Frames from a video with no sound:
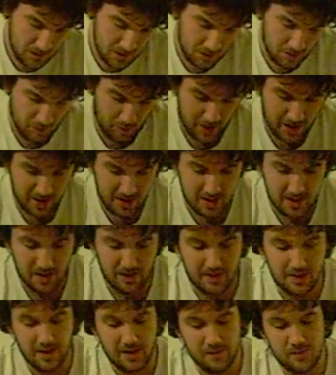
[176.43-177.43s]
The way to tell
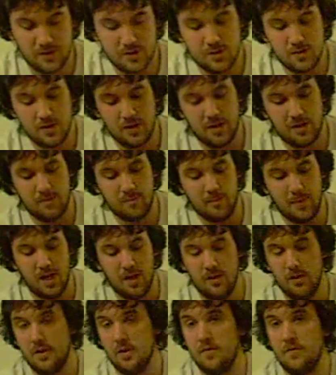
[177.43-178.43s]
the difference between a
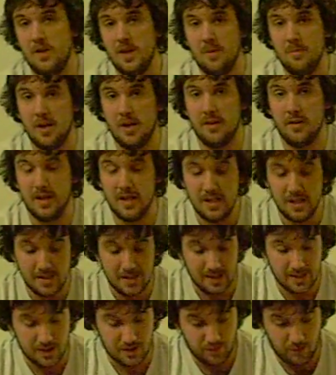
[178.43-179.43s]
male and a female, the
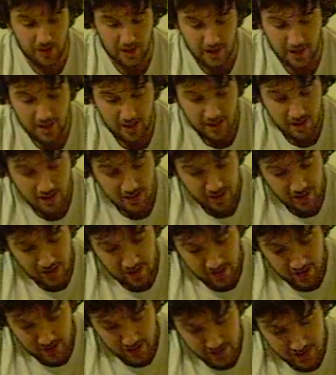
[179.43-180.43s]
easiest way,
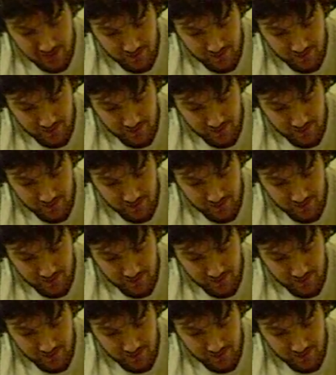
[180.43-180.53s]
is